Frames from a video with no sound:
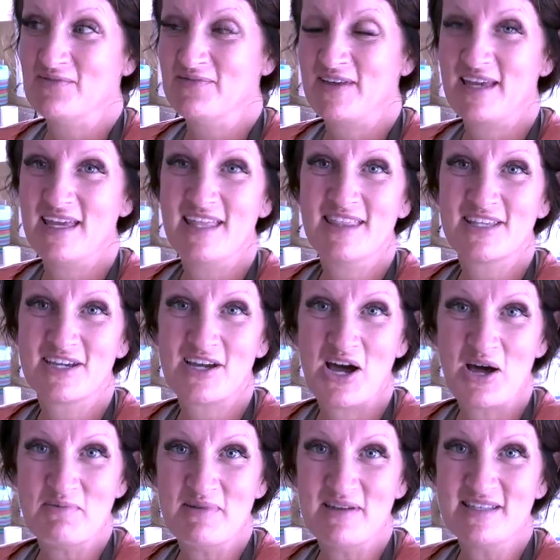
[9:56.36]
in the
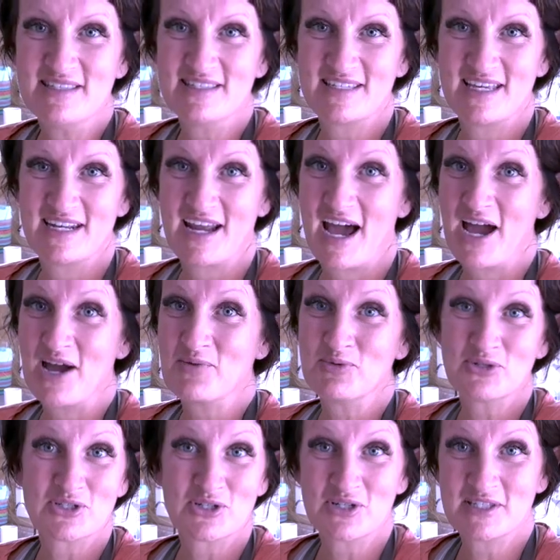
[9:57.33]
comments, and I
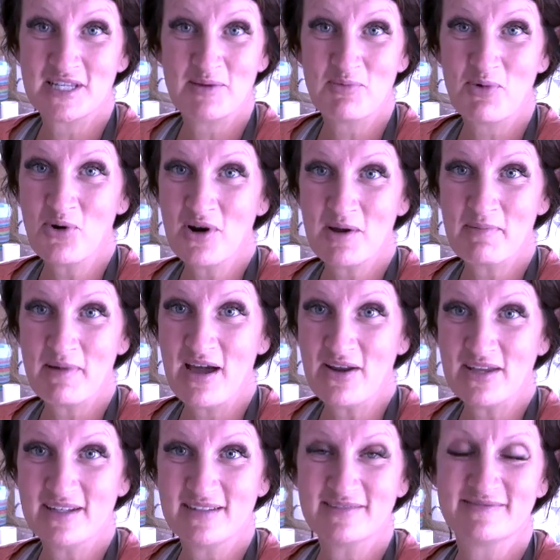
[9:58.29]
will sure say more about
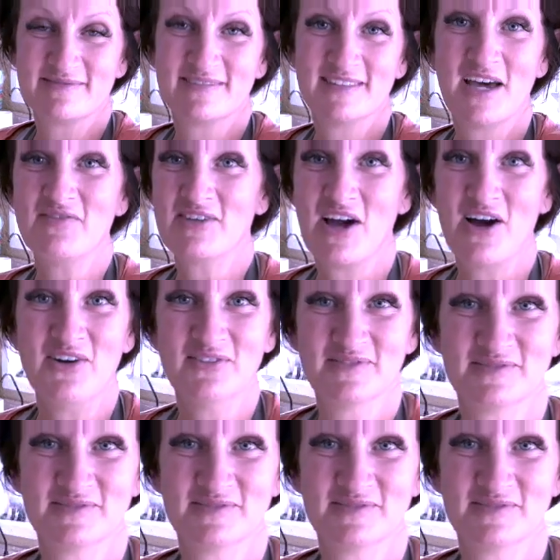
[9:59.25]
it. Love y'all.